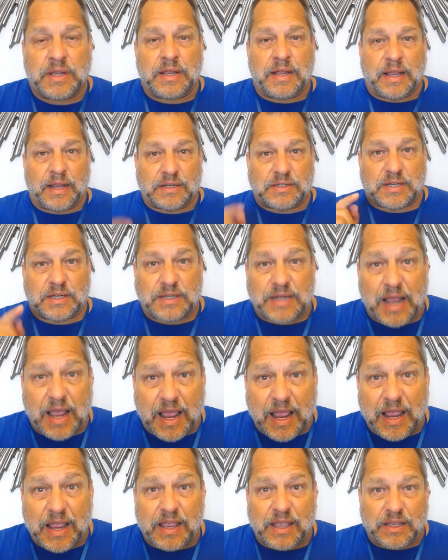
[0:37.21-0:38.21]
And
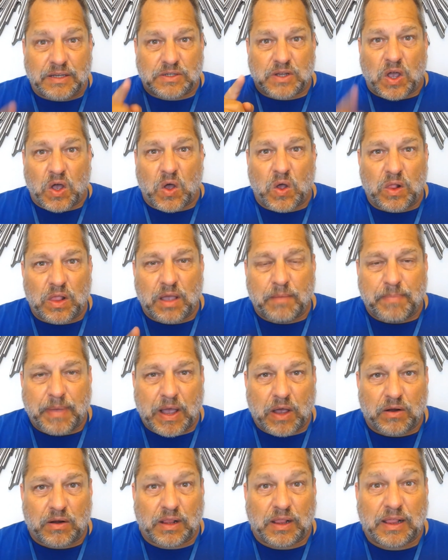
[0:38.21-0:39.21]
today is all
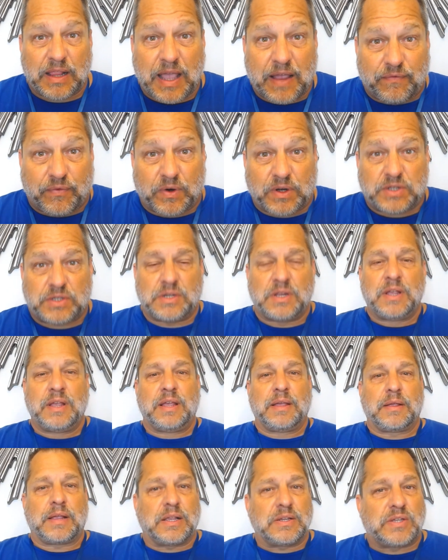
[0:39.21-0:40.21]
about leverage
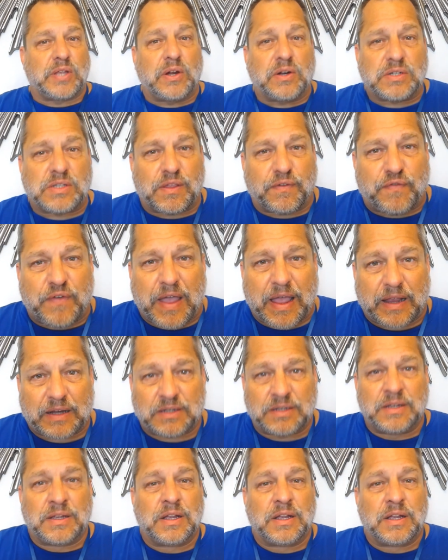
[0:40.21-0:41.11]
because here's the fact.